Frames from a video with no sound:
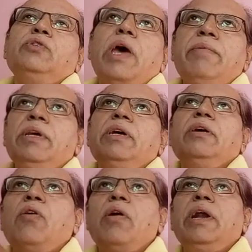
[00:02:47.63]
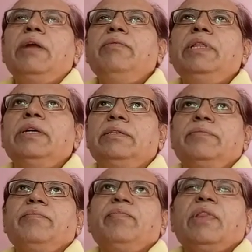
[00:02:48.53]
having contact with us,
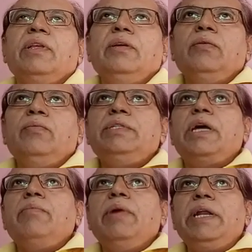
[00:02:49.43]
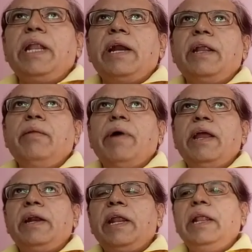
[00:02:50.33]
which are multilateral,
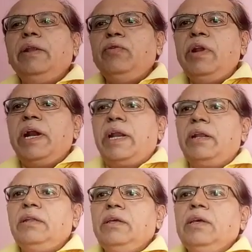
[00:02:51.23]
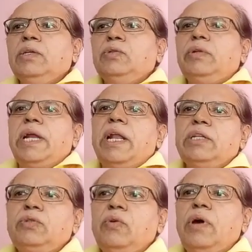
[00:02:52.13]
bilateral and unilateral. So that
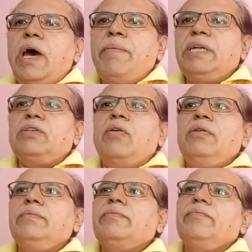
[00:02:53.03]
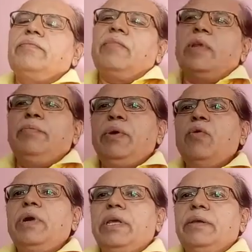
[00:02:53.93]
also affects on
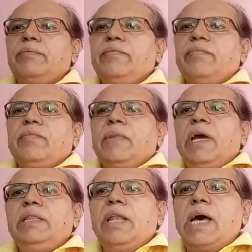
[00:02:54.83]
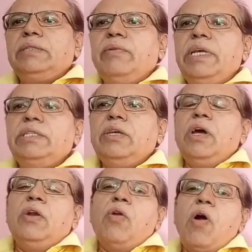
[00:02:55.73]
BOT. And the last one is
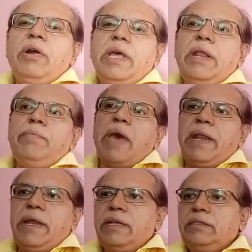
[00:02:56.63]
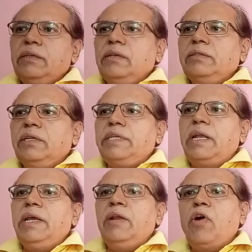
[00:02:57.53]
non-tariff barriers such as
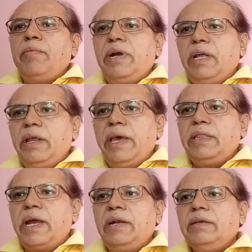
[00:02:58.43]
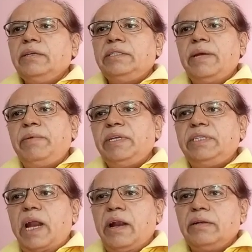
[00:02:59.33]
environmental, health and safety
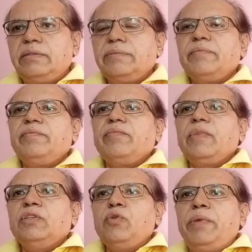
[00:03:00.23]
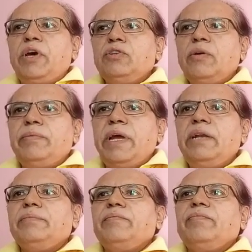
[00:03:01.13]
standards. So because of
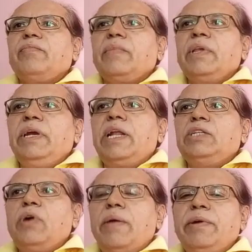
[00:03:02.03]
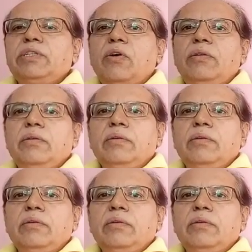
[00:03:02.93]
that, it also affects on